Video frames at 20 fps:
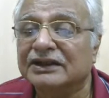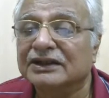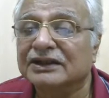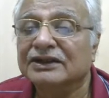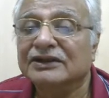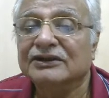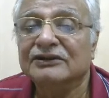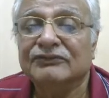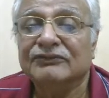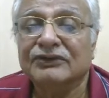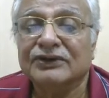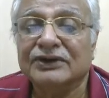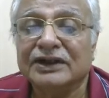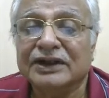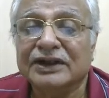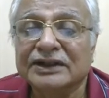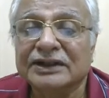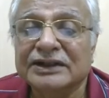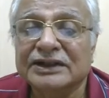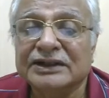for
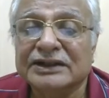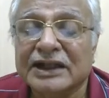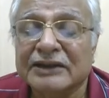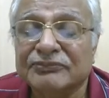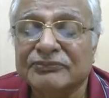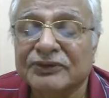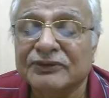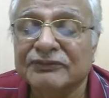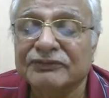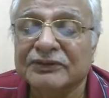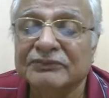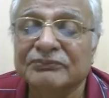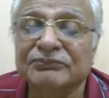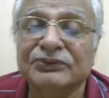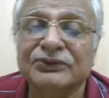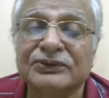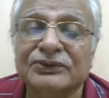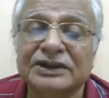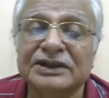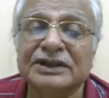any type of
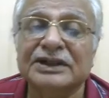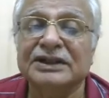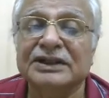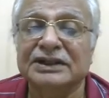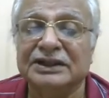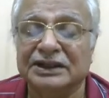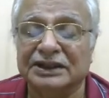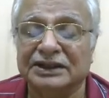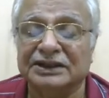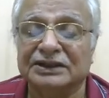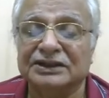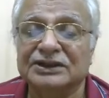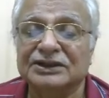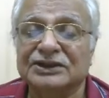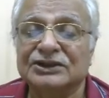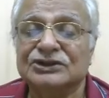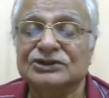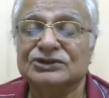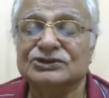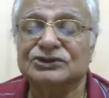import in India.
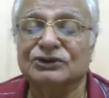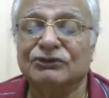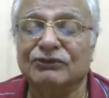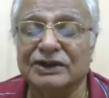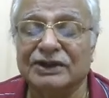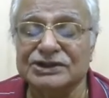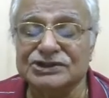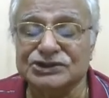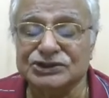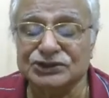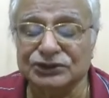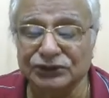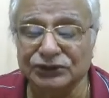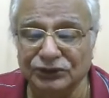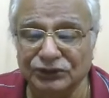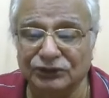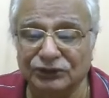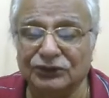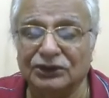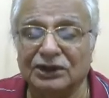So one should
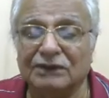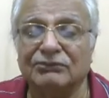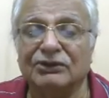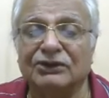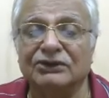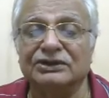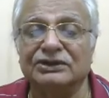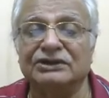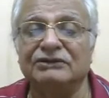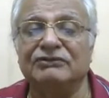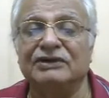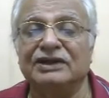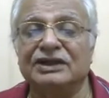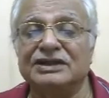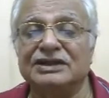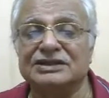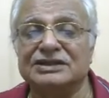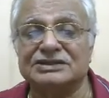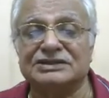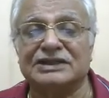know about the
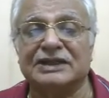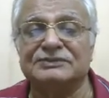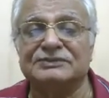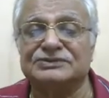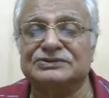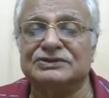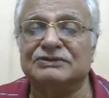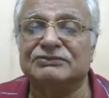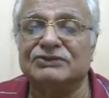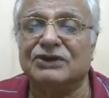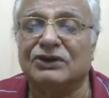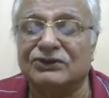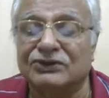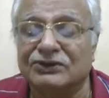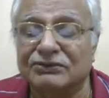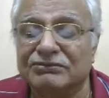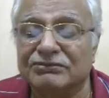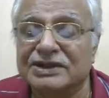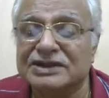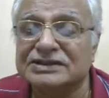various types of
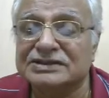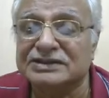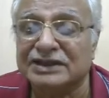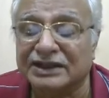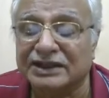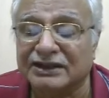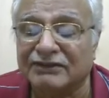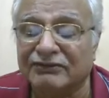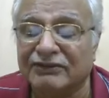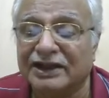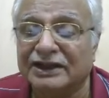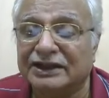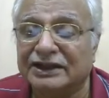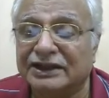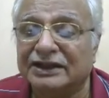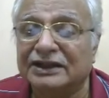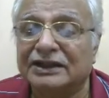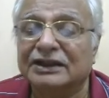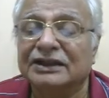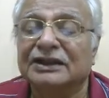documents required
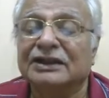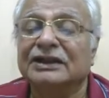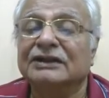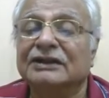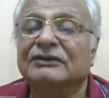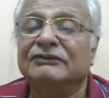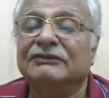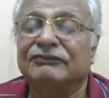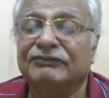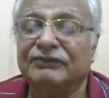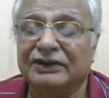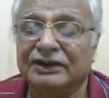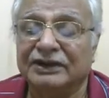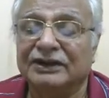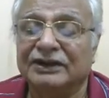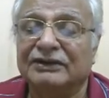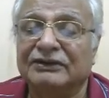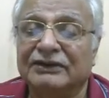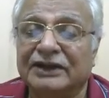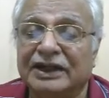
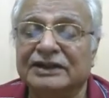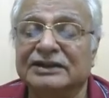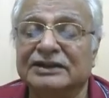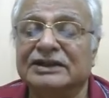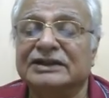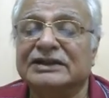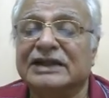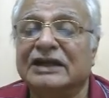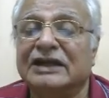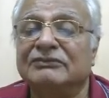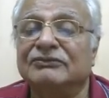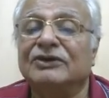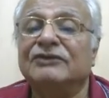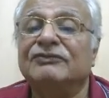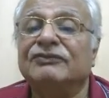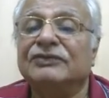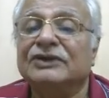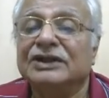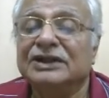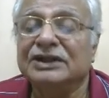at the time of
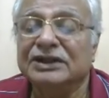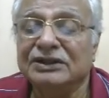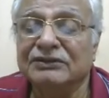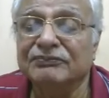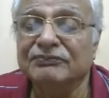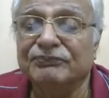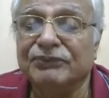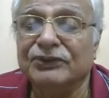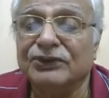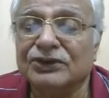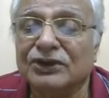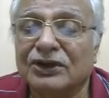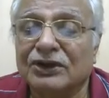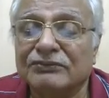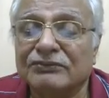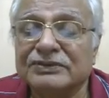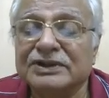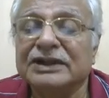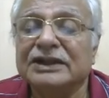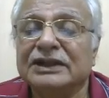import of
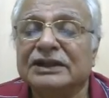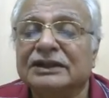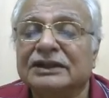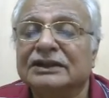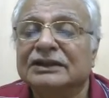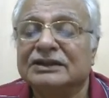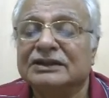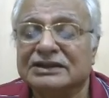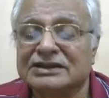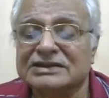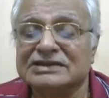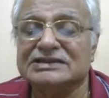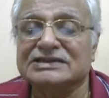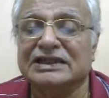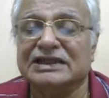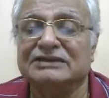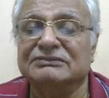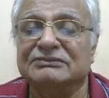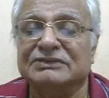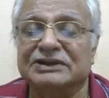the
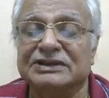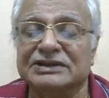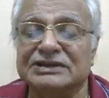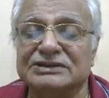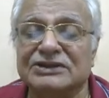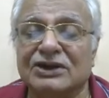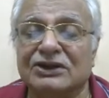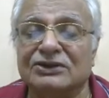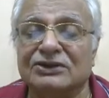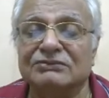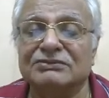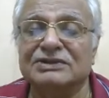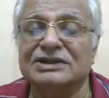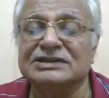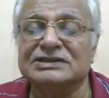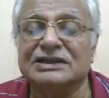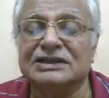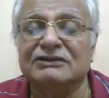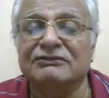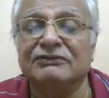consignment. These documents
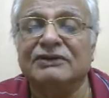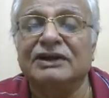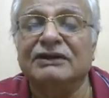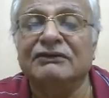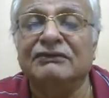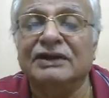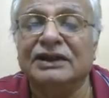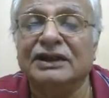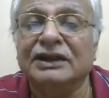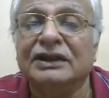are very, very